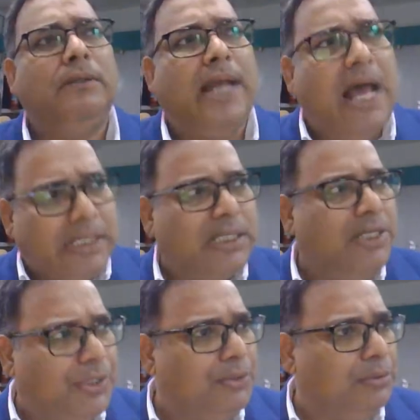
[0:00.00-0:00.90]
dash
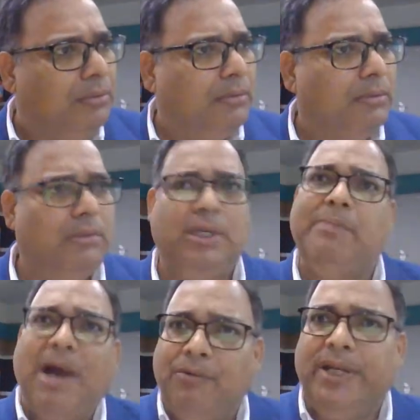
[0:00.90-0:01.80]
into a
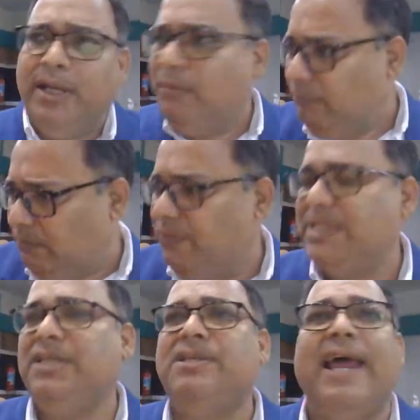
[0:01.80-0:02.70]
mountain
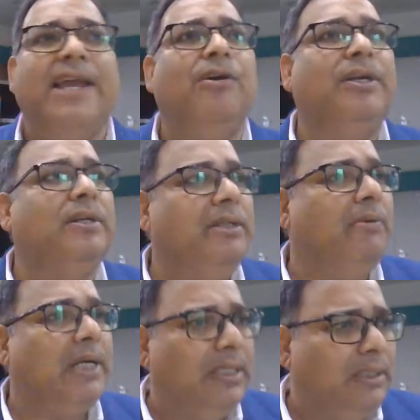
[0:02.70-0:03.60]
which is lying under the
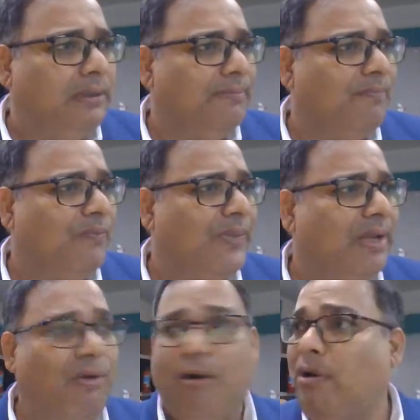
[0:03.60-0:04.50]
water,
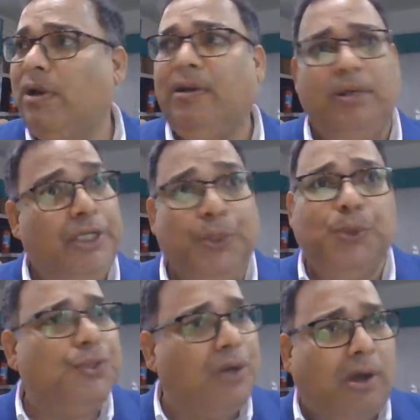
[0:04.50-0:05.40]
or
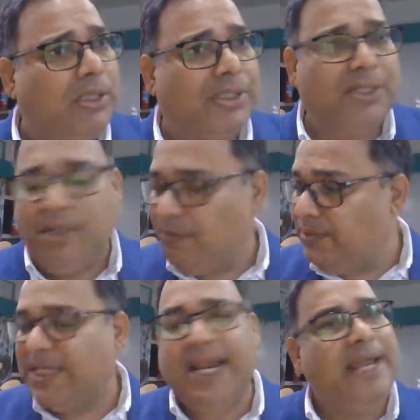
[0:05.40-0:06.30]
huge rocks
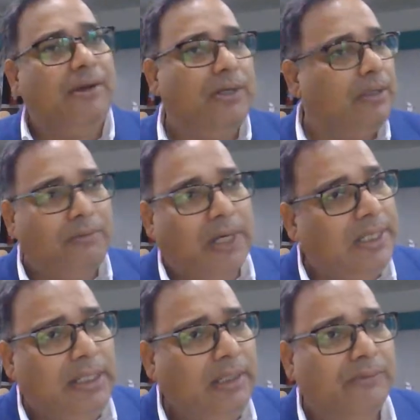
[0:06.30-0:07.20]
which are lying under
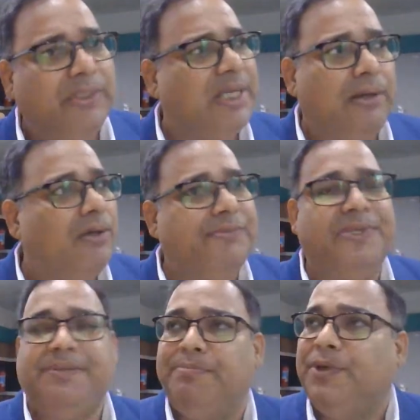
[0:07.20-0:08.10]
water, which are
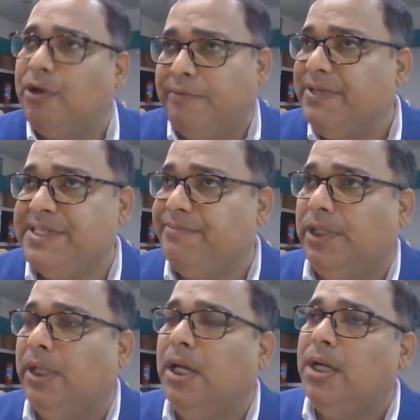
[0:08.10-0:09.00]
not
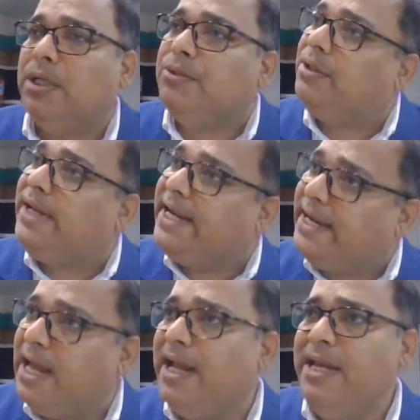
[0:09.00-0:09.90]
visible to the
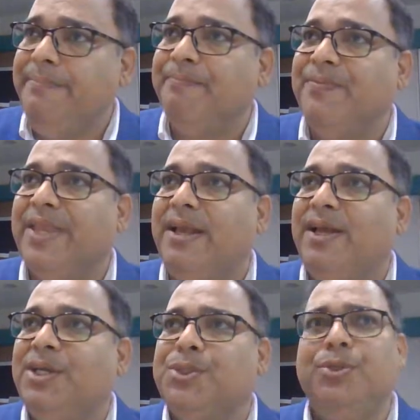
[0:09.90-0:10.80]
naked eye.
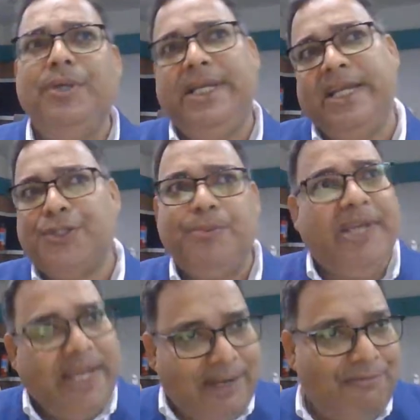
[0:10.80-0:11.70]
So it has to be
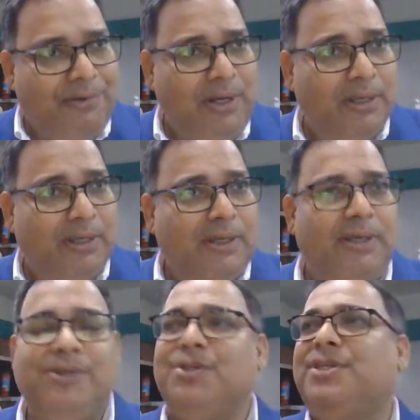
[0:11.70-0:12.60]
careful.
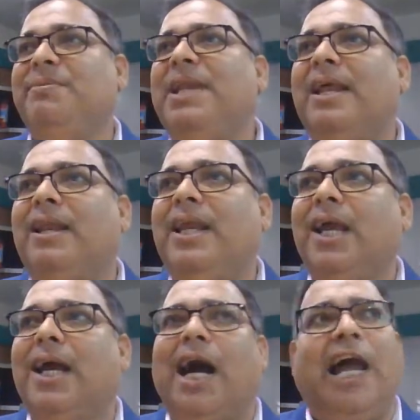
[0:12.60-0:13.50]
So similarly,
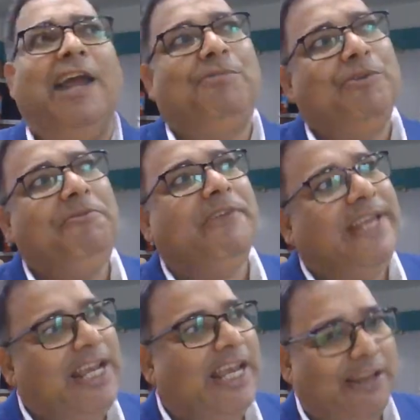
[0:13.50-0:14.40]
I have to be
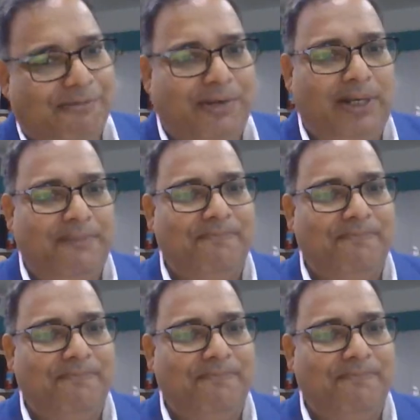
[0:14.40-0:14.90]
very careful.